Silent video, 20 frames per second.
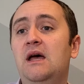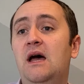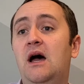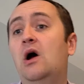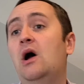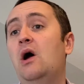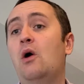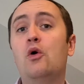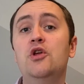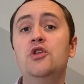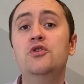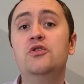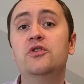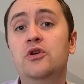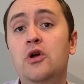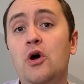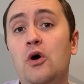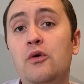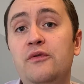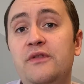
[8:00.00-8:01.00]
Or you could
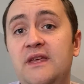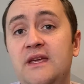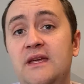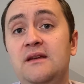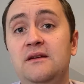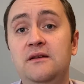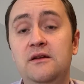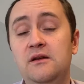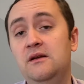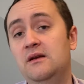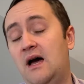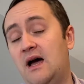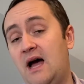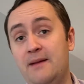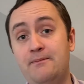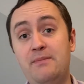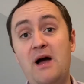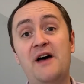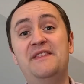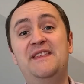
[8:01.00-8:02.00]
go the
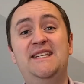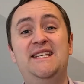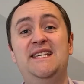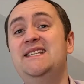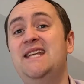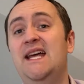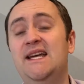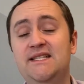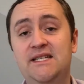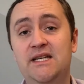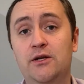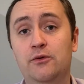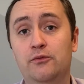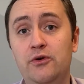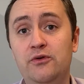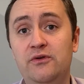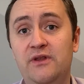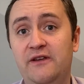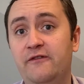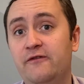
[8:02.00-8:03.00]
hypothesis testing
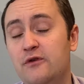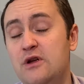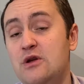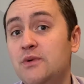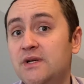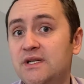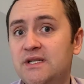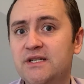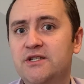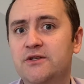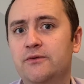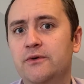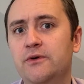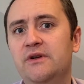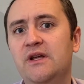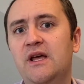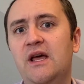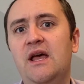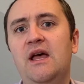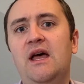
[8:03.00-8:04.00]
route, the frequentist route,
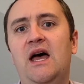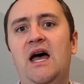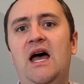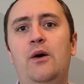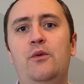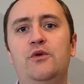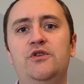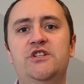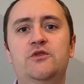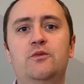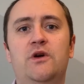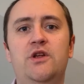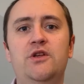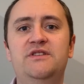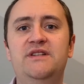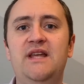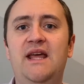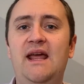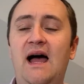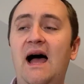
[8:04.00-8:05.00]
which is where you
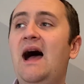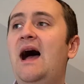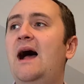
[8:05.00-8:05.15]
say,